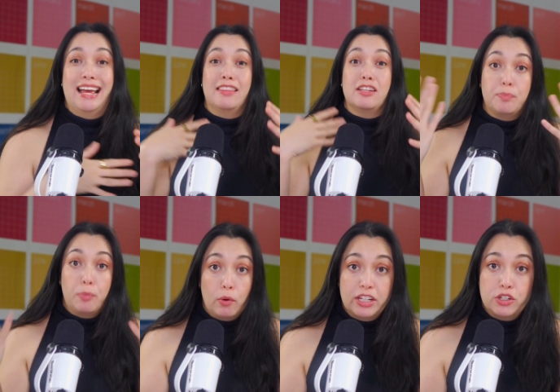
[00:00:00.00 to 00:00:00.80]
and the
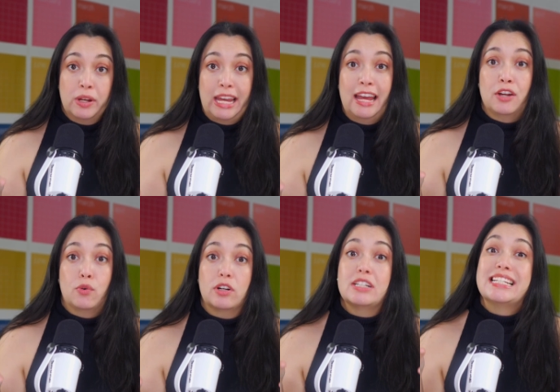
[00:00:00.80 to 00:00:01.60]
support that you can get in
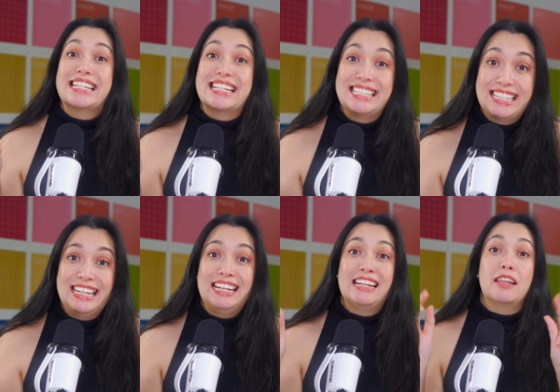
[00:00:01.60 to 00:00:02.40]
order to
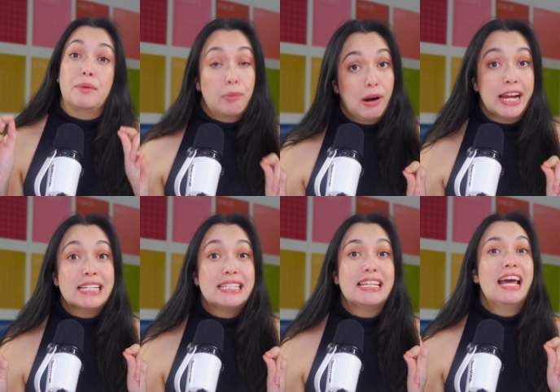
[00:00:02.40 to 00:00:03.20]
succeed, the
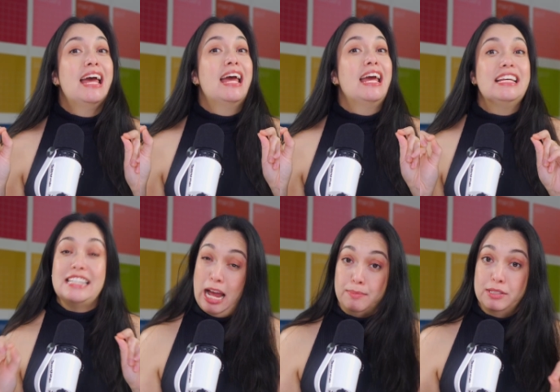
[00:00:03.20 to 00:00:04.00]
price is
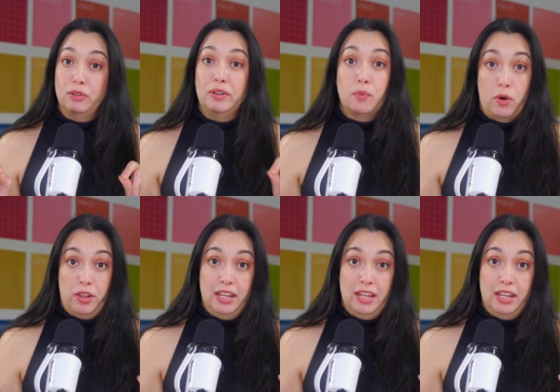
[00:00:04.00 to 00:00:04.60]
absolutely worth